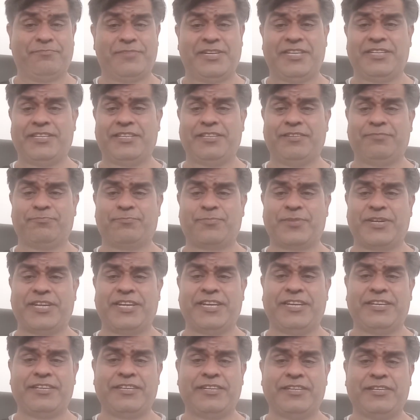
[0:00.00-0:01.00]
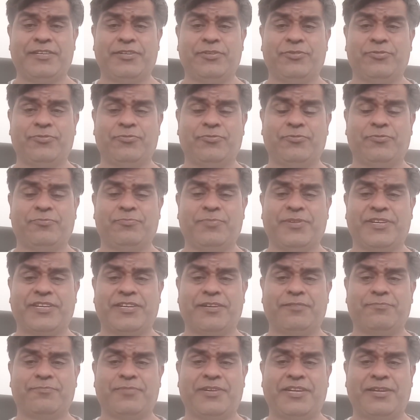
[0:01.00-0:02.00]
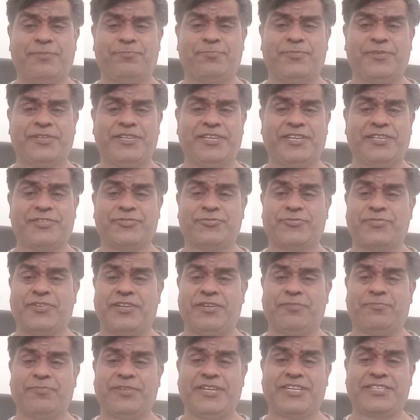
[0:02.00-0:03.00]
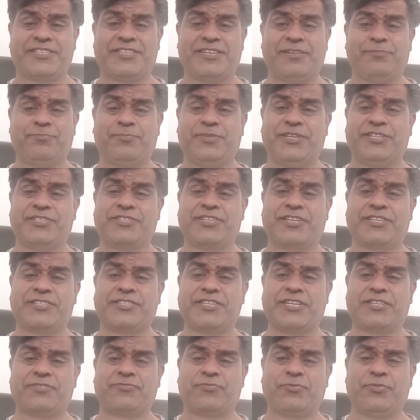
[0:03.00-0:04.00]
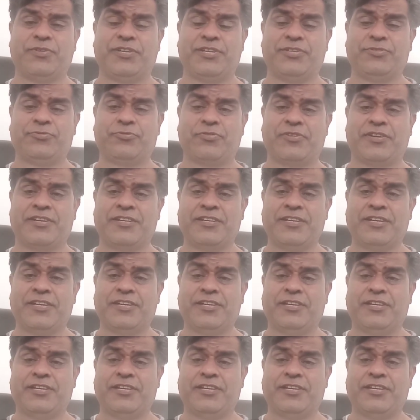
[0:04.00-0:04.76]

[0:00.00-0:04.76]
My pray you become happy and stay blessed and be successful in your